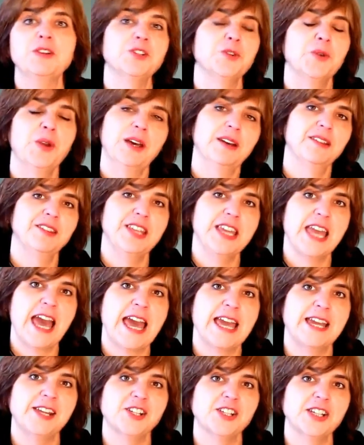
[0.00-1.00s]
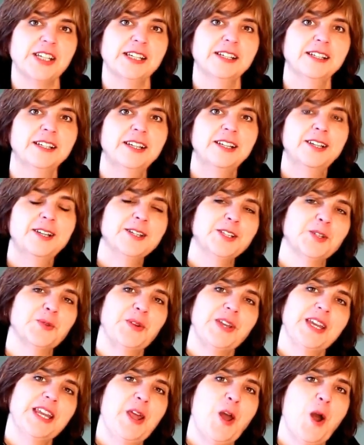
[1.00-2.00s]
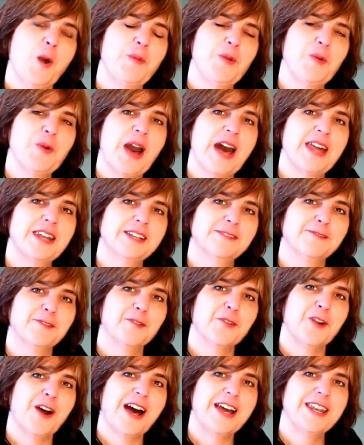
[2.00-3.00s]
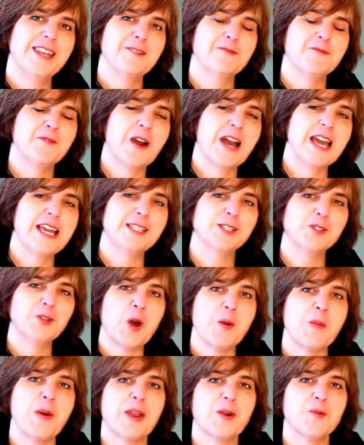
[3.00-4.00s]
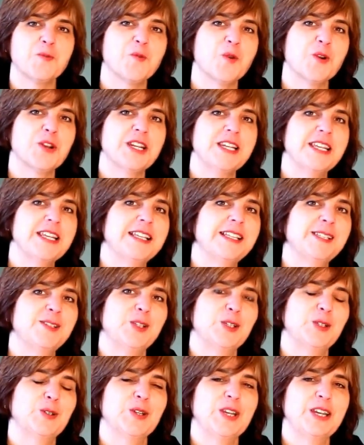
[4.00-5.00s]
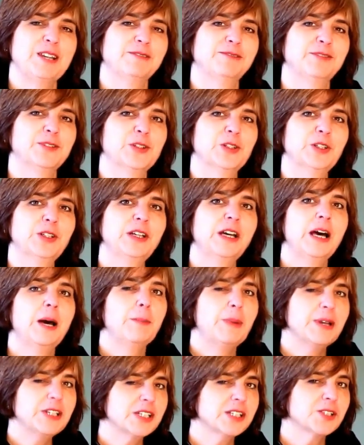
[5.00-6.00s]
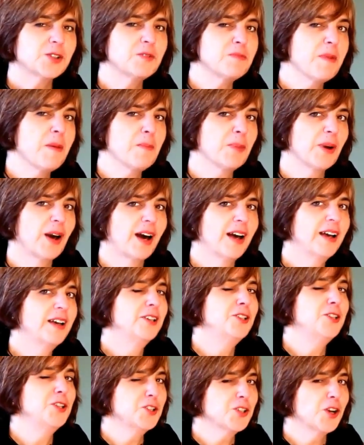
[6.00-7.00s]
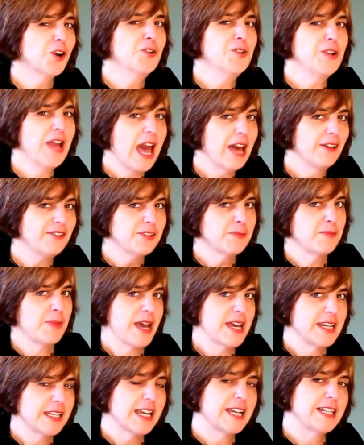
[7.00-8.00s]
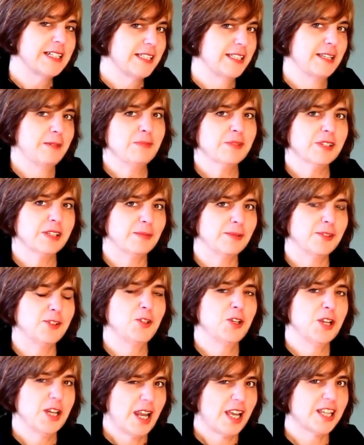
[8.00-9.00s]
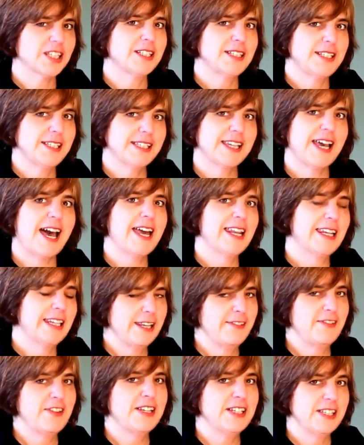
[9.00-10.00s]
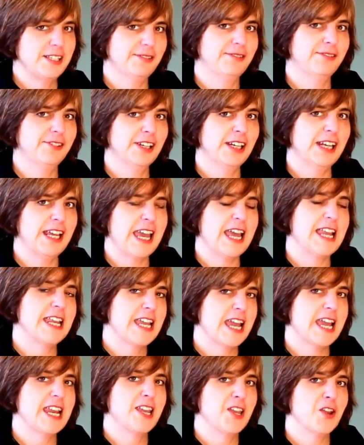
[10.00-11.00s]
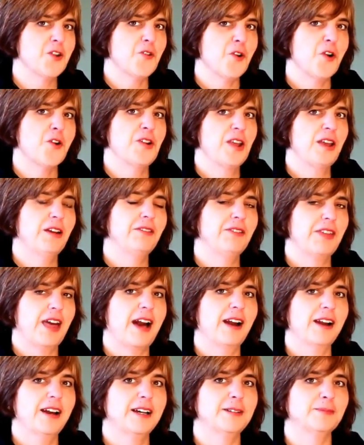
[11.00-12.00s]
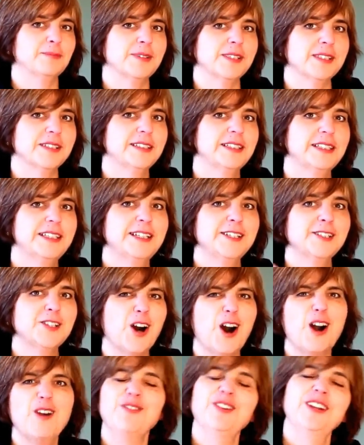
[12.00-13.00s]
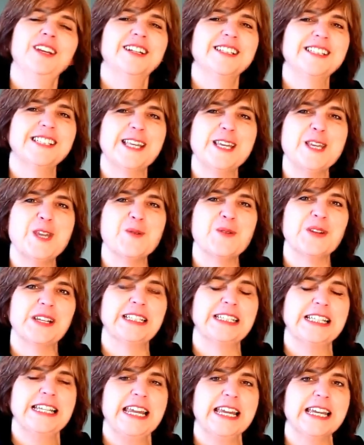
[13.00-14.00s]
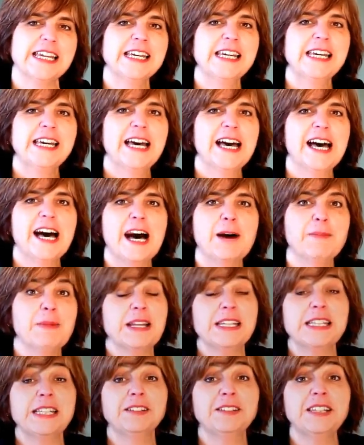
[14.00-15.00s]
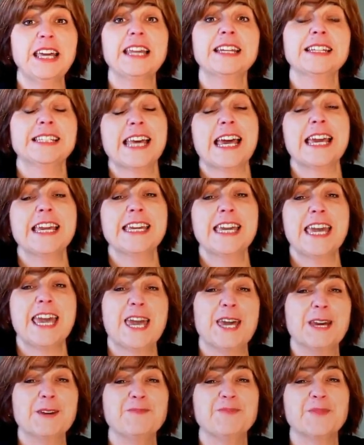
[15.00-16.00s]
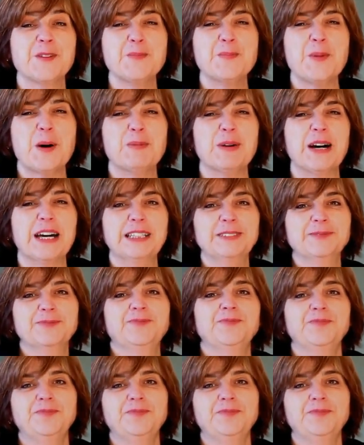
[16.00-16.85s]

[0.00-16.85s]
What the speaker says: we do healthy aging. So we can help you out in a variety of ways, no matter what it is you're looking for. But just remember, you don't have to band-aid symptoms. You can actually start living differently and getting your own health outcomes. So hopefully I'll see you in clinic. Until then, take care. Bye-bye.